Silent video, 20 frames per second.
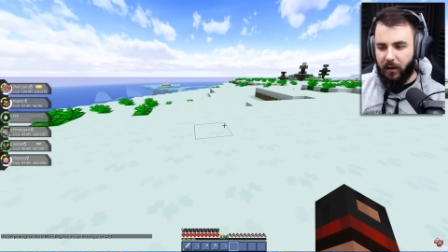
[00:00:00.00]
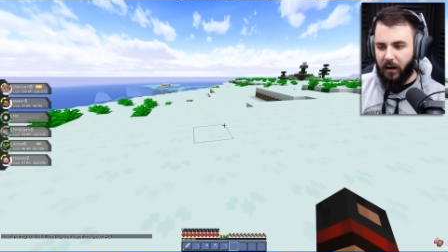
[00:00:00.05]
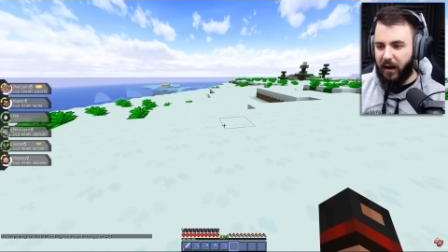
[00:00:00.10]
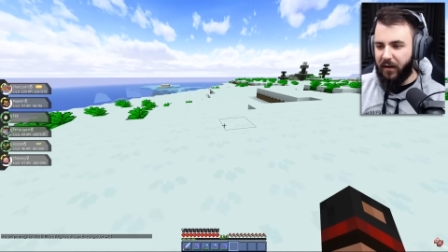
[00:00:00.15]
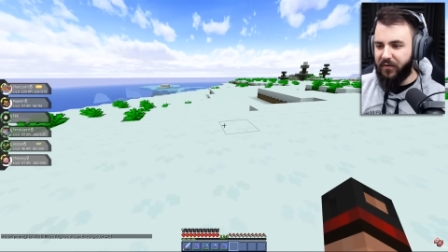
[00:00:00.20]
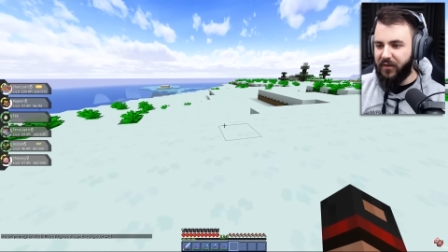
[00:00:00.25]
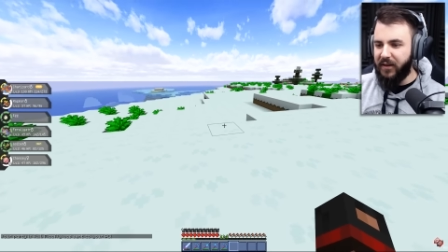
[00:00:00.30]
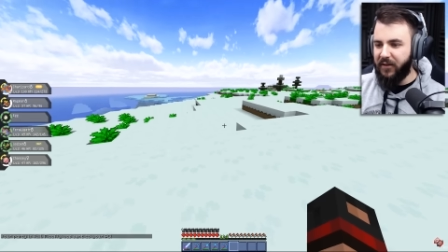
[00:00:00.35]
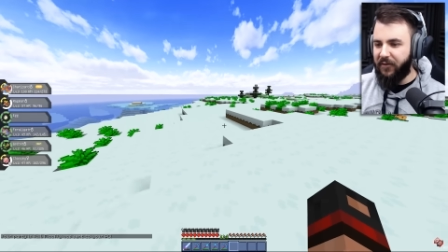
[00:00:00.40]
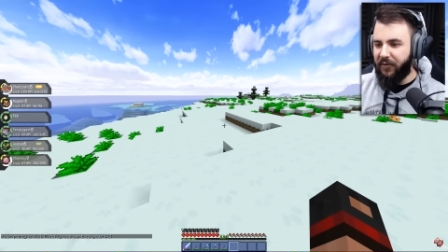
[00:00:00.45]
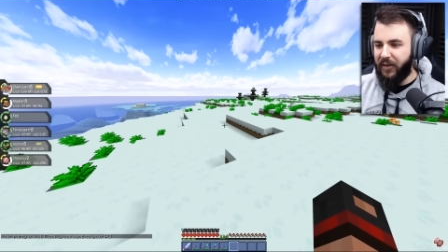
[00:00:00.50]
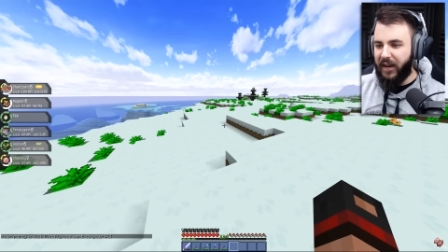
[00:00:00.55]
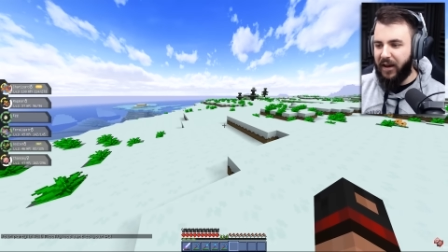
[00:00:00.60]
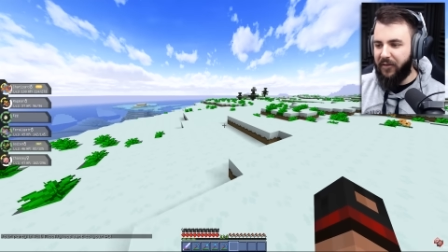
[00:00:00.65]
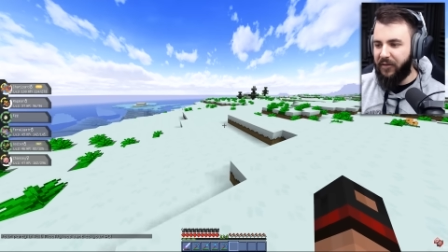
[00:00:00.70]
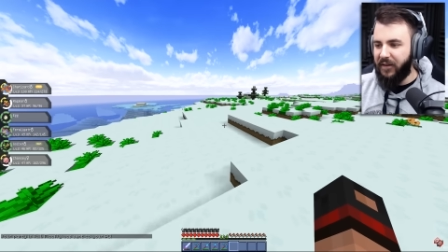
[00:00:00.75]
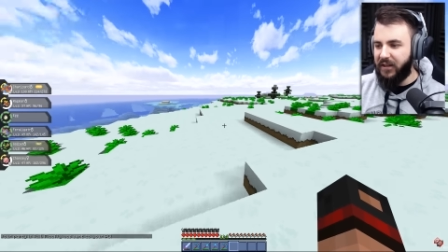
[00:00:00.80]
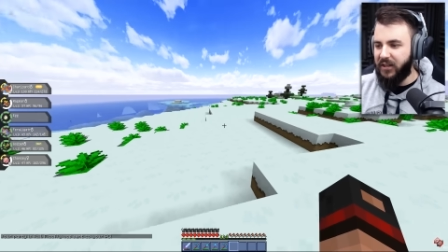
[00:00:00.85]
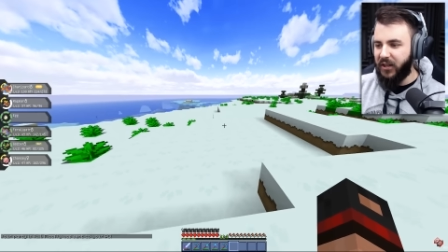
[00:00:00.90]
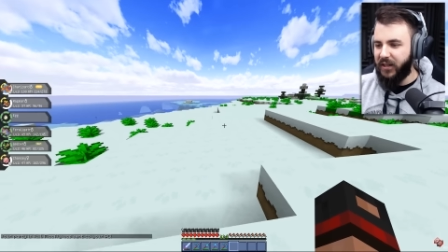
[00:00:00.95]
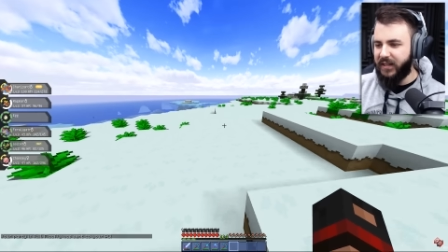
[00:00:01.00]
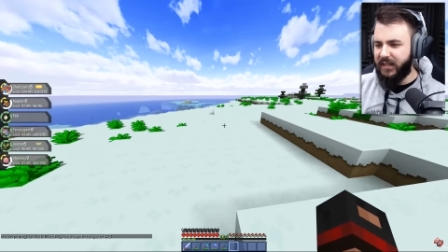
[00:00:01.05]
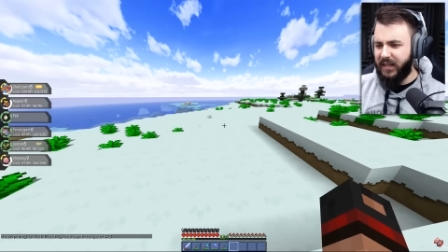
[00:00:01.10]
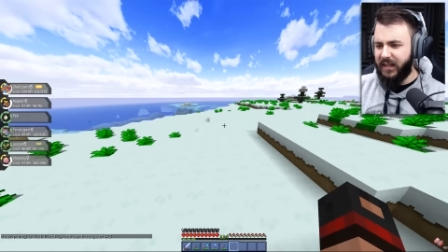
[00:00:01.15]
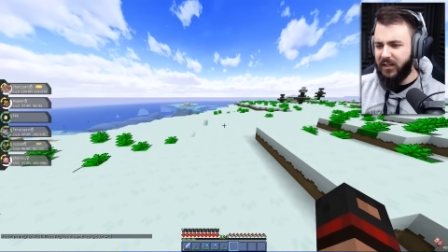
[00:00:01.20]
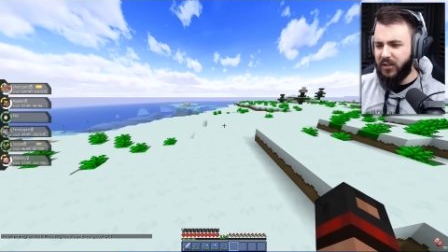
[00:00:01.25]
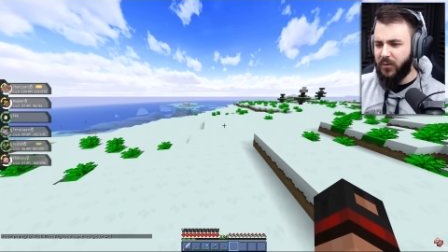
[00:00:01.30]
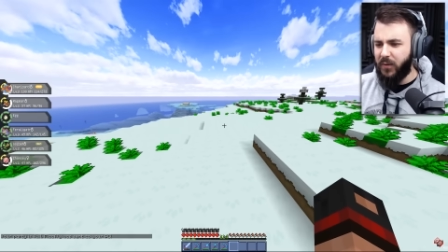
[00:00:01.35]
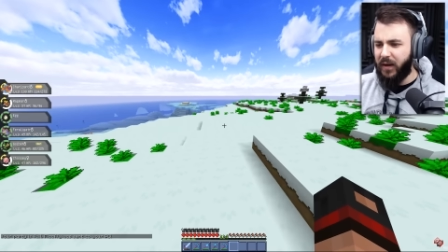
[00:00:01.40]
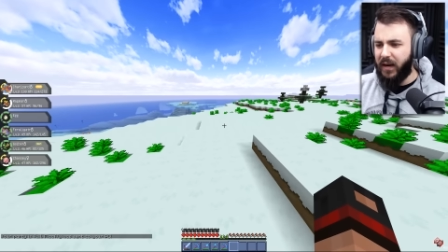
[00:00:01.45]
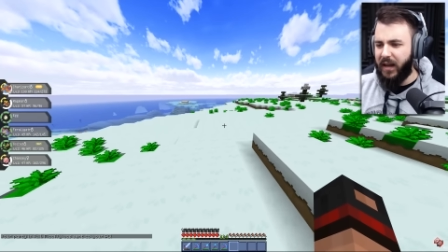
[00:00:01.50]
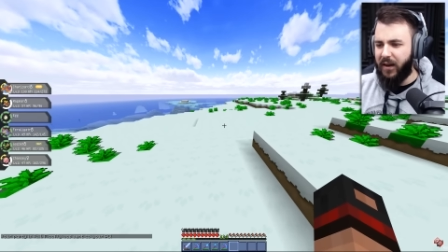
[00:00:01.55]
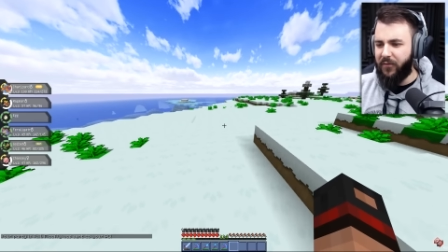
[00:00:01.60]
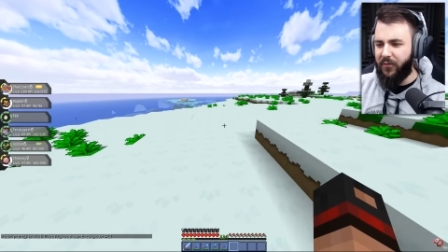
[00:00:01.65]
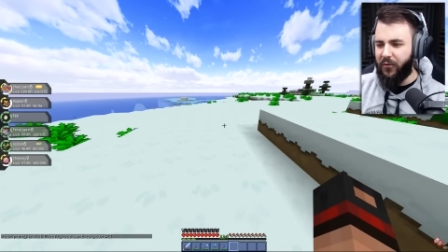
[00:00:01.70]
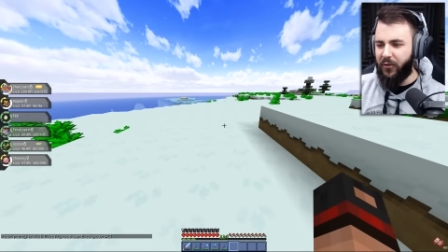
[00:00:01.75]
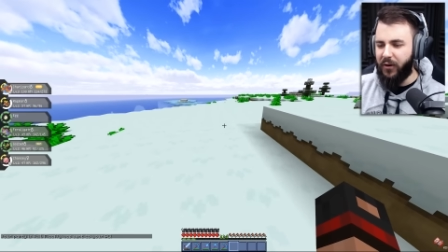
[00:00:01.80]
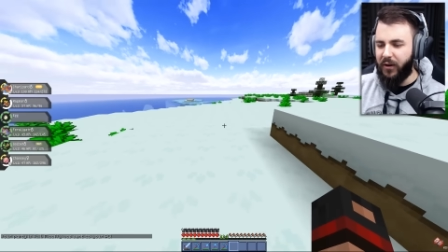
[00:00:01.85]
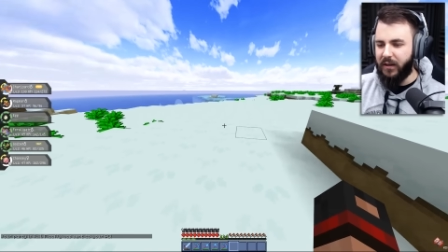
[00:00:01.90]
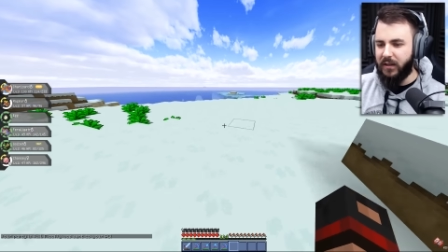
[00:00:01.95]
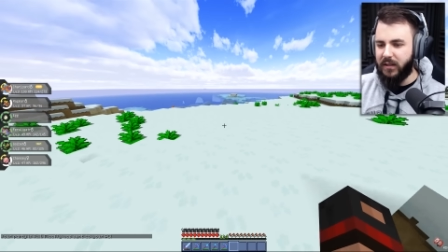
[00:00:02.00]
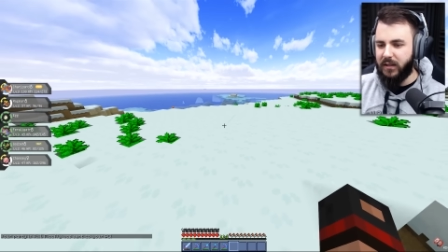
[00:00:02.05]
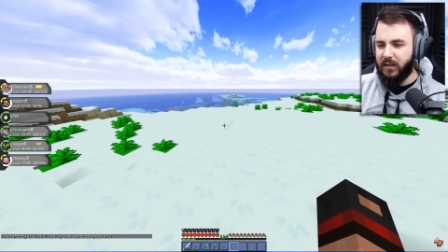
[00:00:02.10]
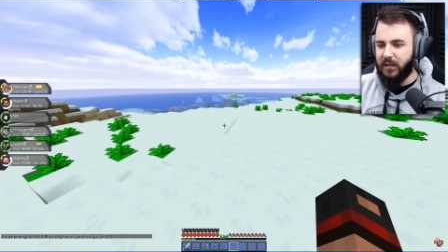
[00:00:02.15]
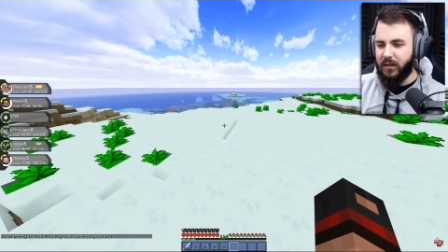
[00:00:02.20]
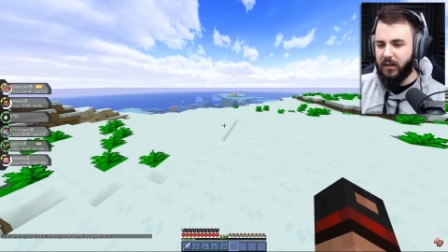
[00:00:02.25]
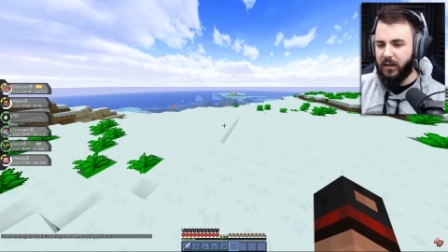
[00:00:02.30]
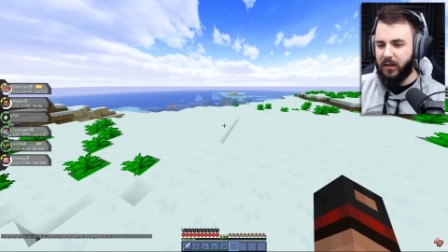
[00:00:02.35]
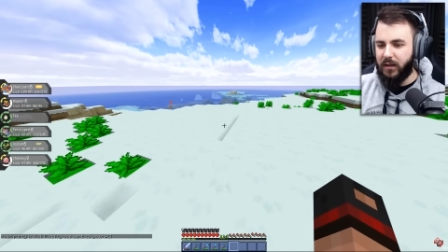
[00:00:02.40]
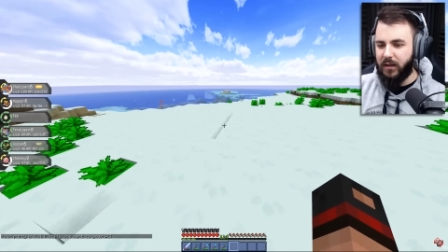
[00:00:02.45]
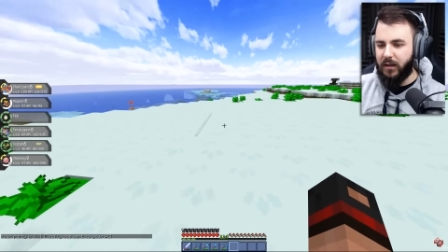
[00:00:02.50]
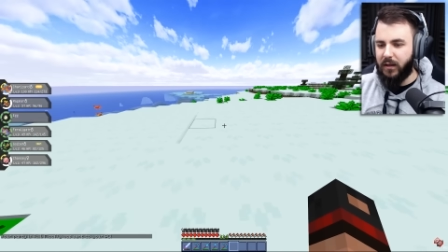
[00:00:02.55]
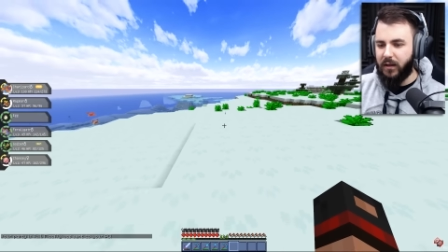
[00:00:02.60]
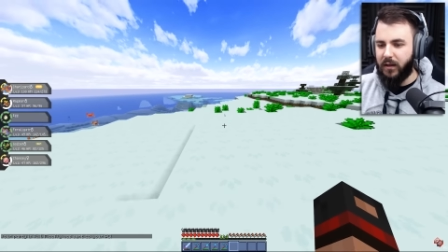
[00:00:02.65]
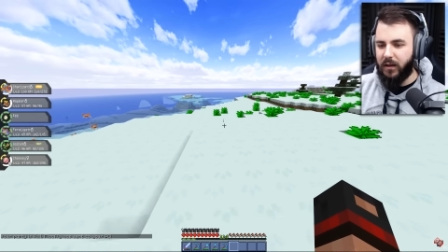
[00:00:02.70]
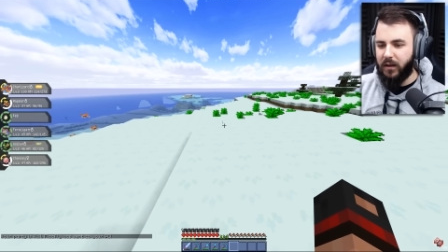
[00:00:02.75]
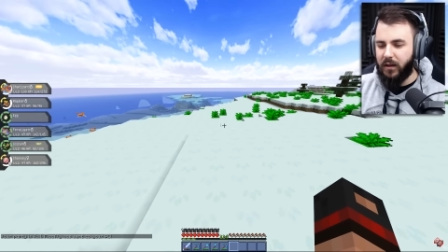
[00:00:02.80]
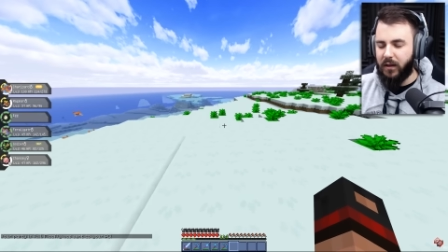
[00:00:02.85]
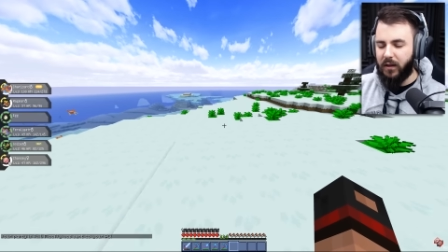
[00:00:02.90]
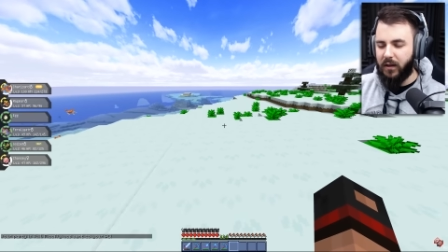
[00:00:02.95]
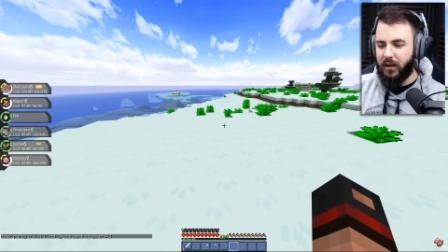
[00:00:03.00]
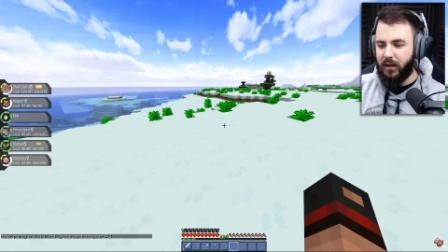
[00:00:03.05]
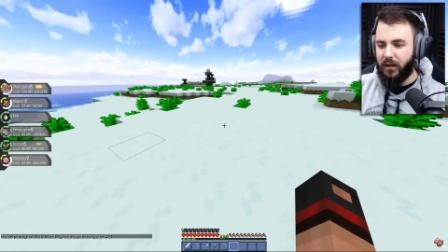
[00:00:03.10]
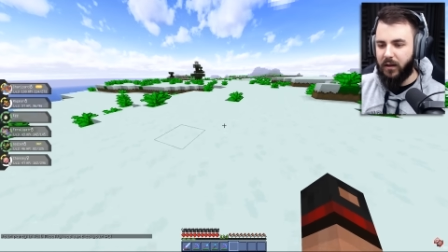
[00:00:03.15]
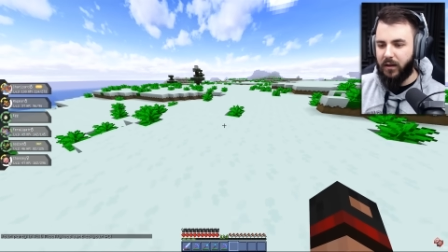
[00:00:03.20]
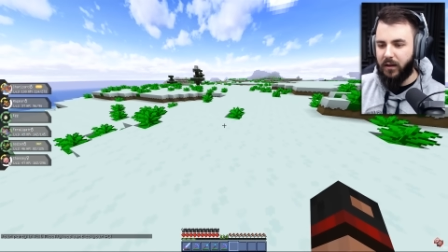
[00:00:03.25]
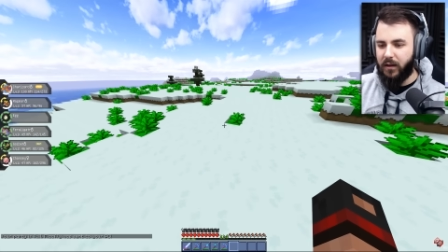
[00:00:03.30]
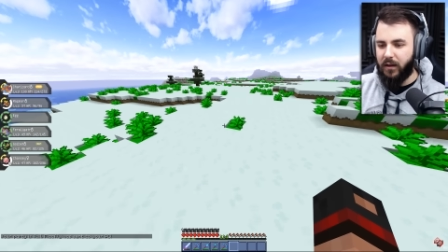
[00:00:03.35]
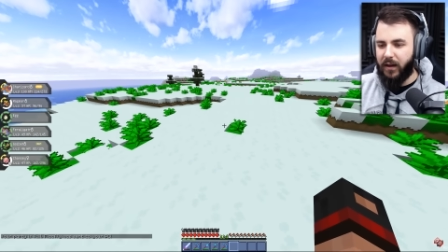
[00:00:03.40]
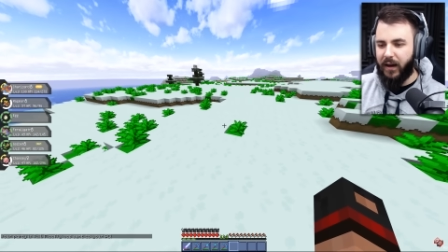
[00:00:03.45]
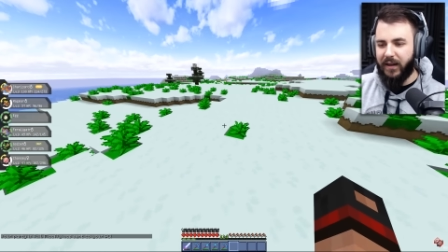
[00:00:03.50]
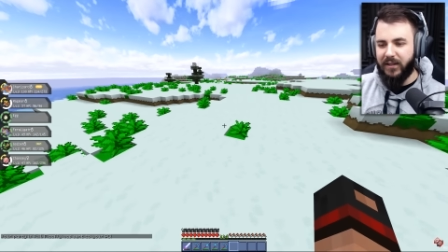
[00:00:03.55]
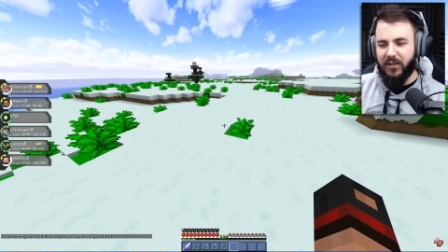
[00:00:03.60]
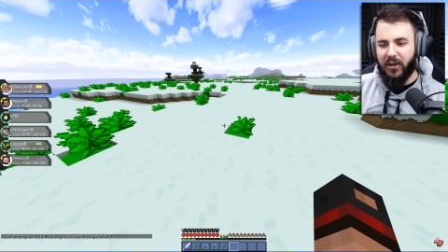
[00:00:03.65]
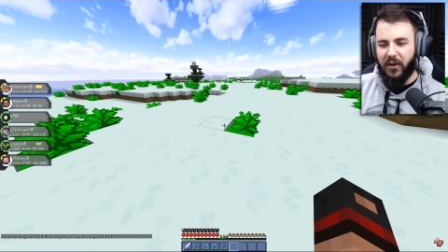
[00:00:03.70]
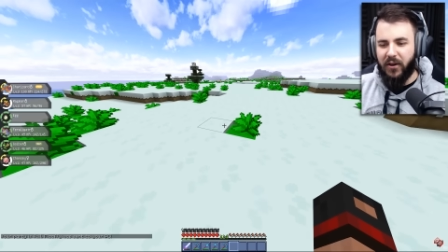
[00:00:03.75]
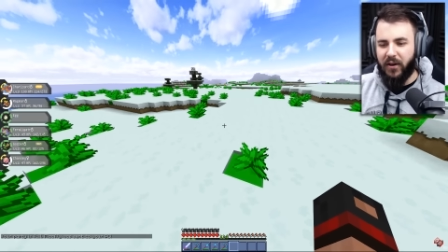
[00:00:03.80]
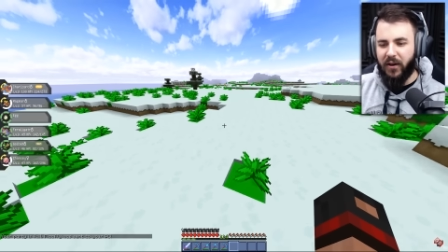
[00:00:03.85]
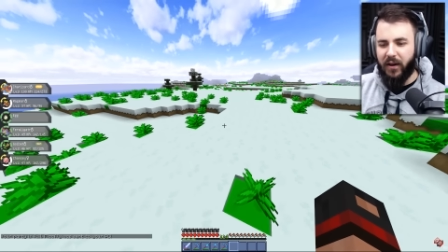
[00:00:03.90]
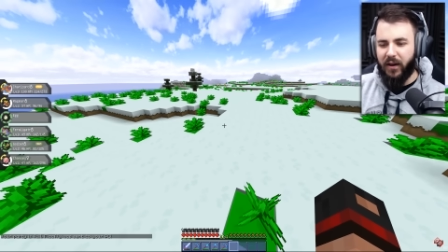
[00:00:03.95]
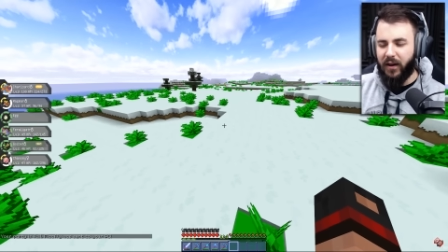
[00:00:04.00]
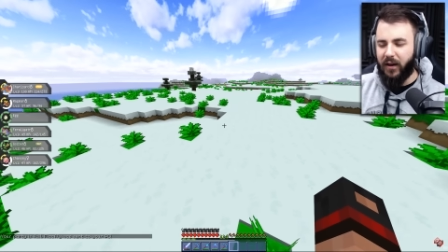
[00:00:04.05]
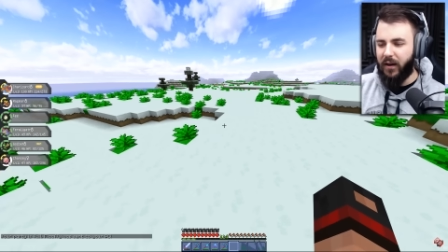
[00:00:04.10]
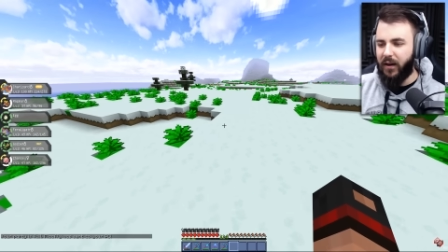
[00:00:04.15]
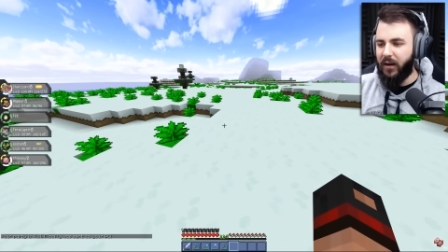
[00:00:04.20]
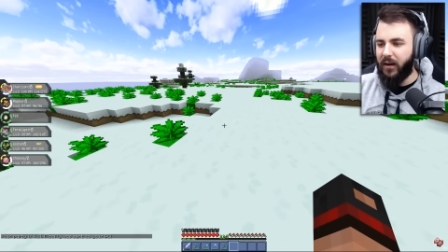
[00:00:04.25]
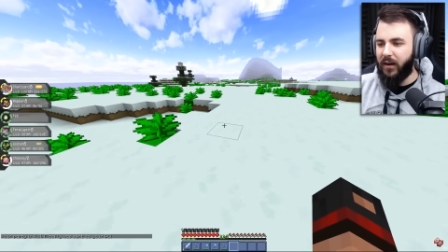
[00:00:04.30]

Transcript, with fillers: I think Fluffy turns into an Ampharos. I don't know.